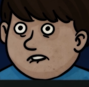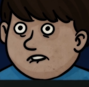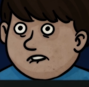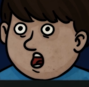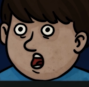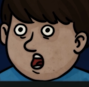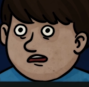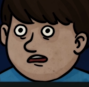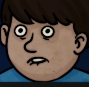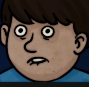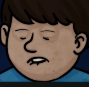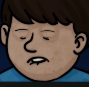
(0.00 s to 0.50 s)
my
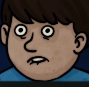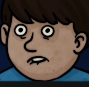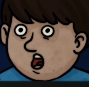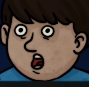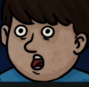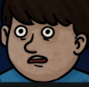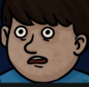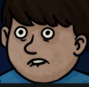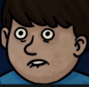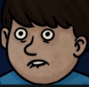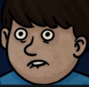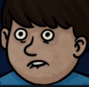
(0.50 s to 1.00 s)

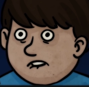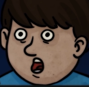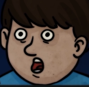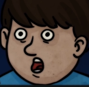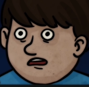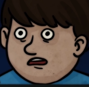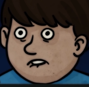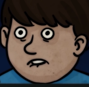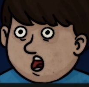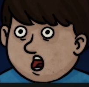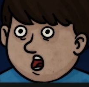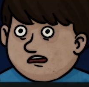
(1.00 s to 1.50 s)
grandmother told me
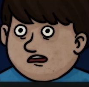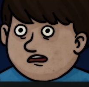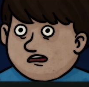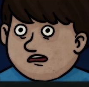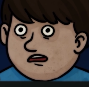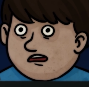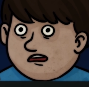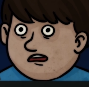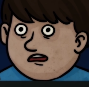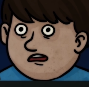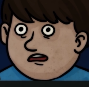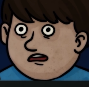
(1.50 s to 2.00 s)
about them.
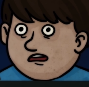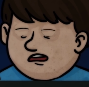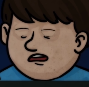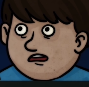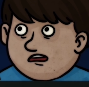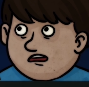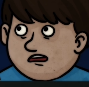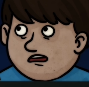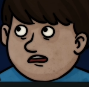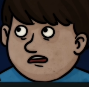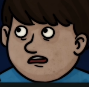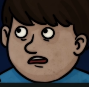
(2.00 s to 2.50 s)

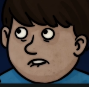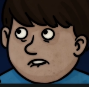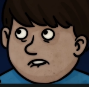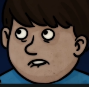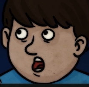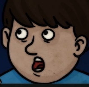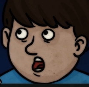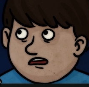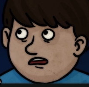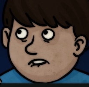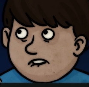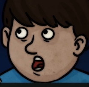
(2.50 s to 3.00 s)
She
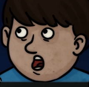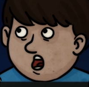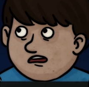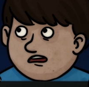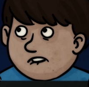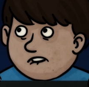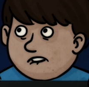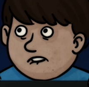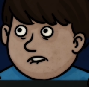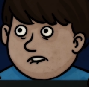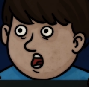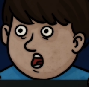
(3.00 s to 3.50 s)
says
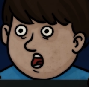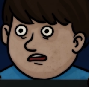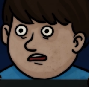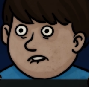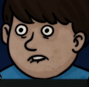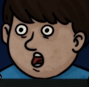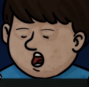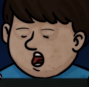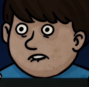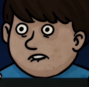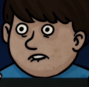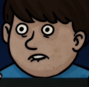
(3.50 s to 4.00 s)
you should
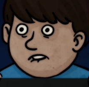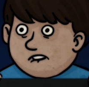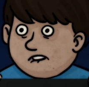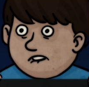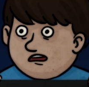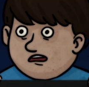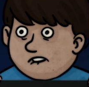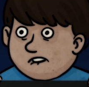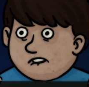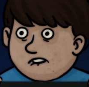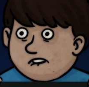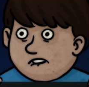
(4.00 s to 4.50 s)
never
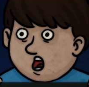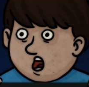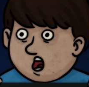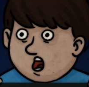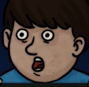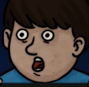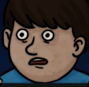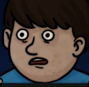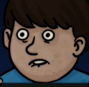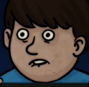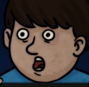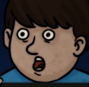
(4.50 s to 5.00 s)
put a
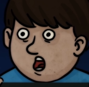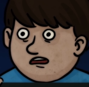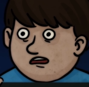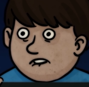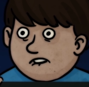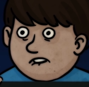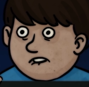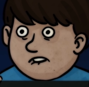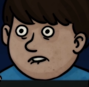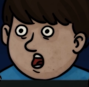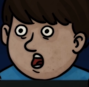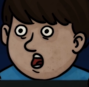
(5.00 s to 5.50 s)
lamp like that
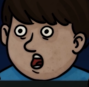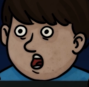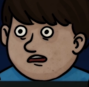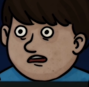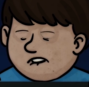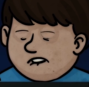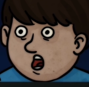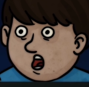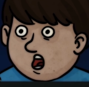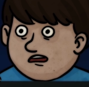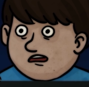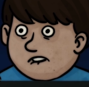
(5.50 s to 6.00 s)
in a
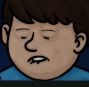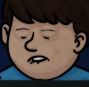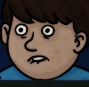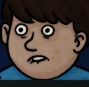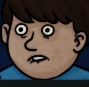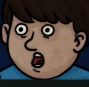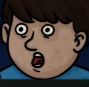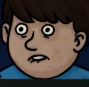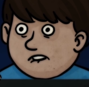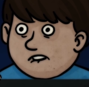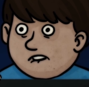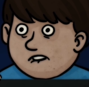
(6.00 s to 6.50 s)
house.
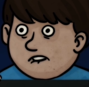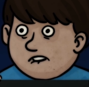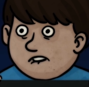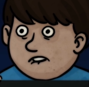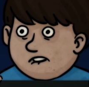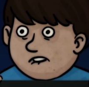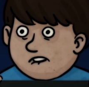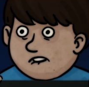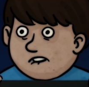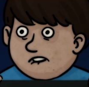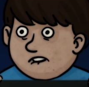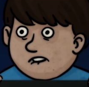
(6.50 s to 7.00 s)

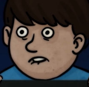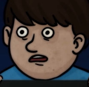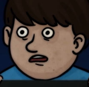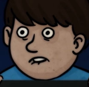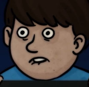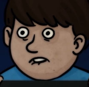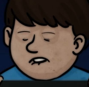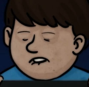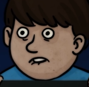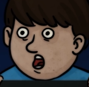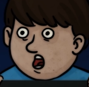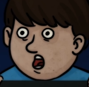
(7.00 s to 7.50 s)
It
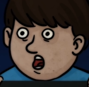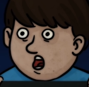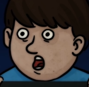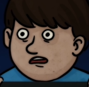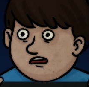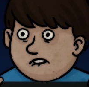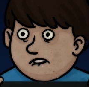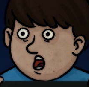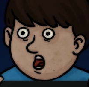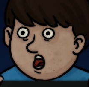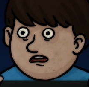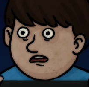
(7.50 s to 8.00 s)
changes
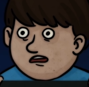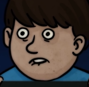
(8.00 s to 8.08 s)
people.